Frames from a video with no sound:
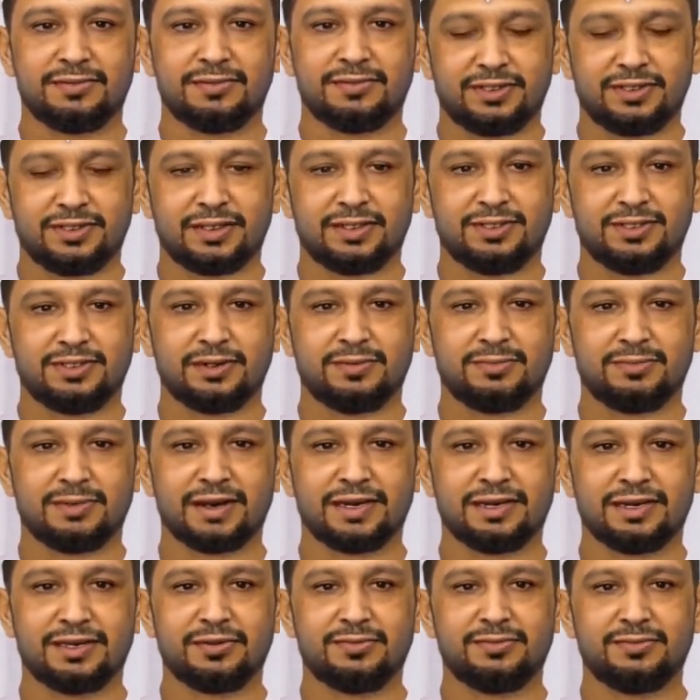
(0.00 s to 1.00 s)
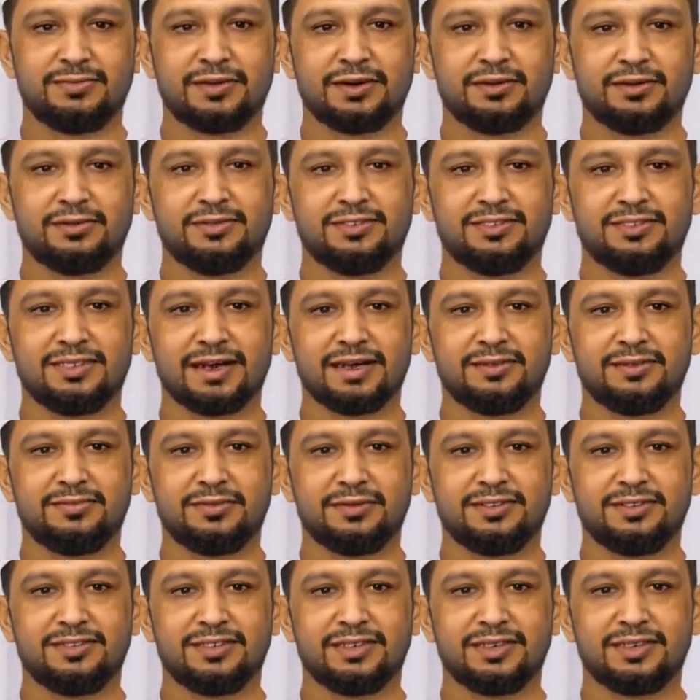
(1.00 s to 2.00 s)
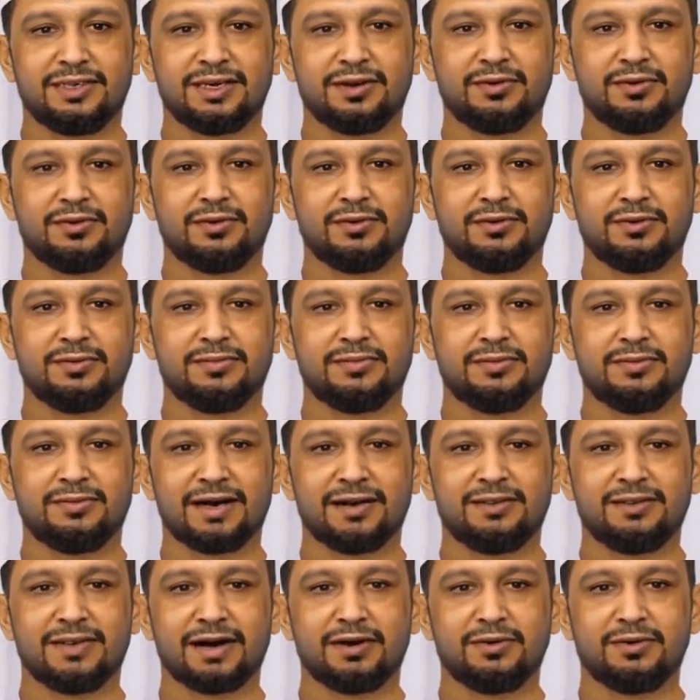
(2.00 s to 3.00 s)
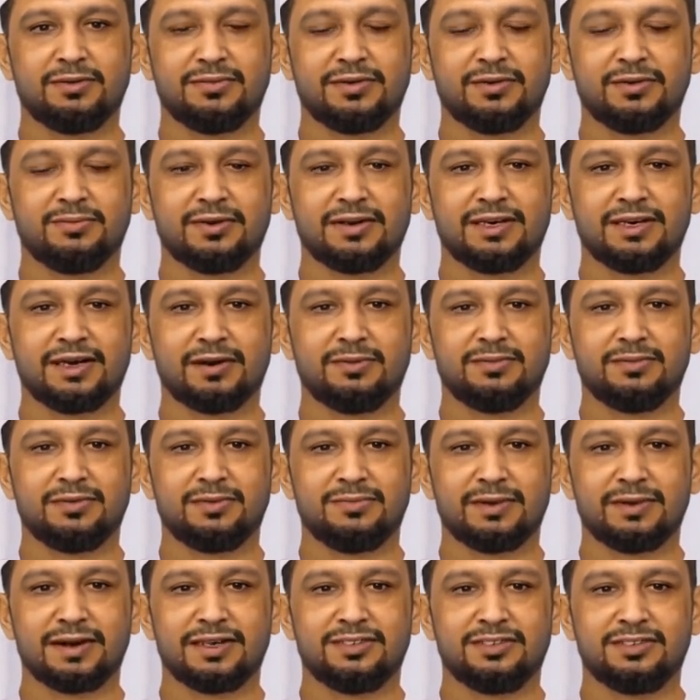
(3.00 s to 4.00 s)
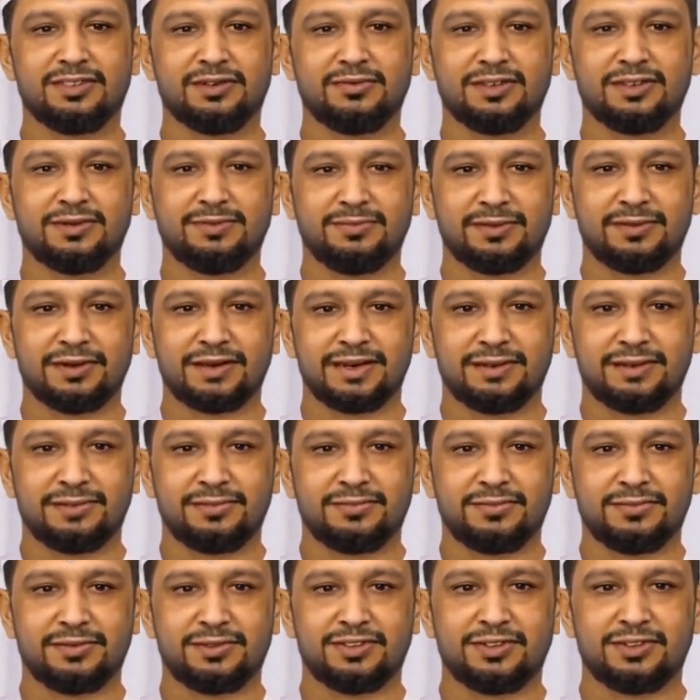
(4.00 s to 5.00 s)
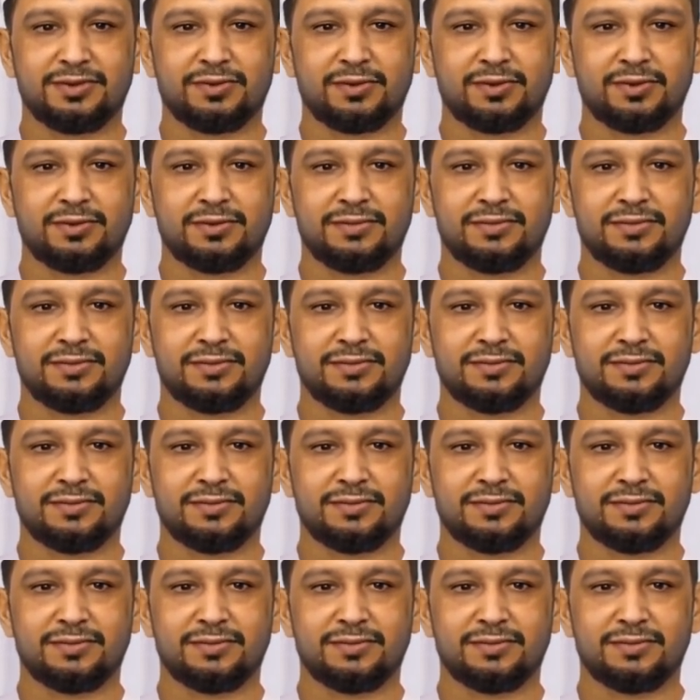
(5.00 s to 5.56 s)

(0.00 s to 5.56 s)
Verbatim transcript: She should make you feel safe and secure, and help you become the best you can be, for sure.